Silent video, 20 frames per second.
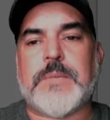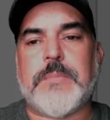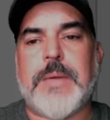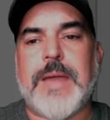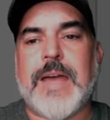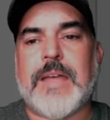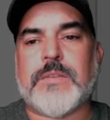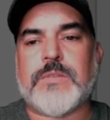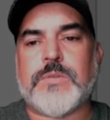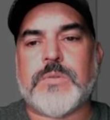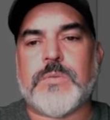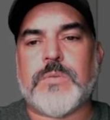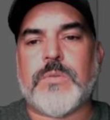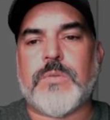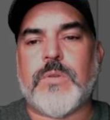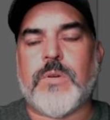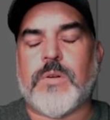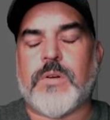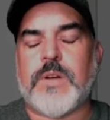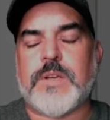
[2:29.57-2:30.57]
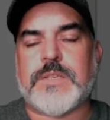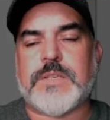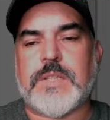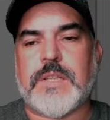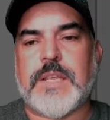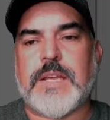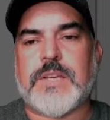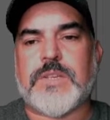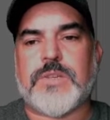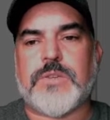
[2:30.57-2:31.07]
Path tool, or a
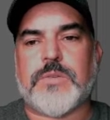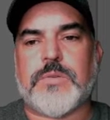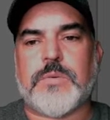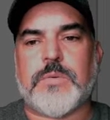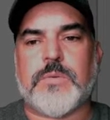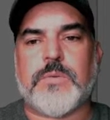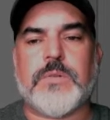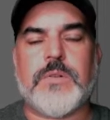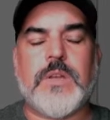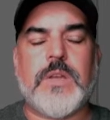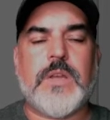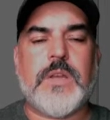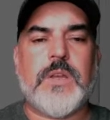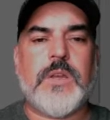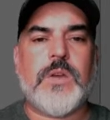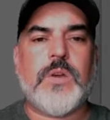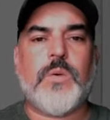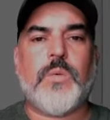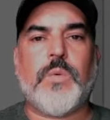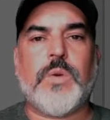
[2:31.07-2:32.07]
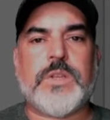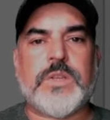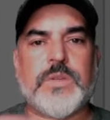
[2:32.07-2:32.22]
selection tool, which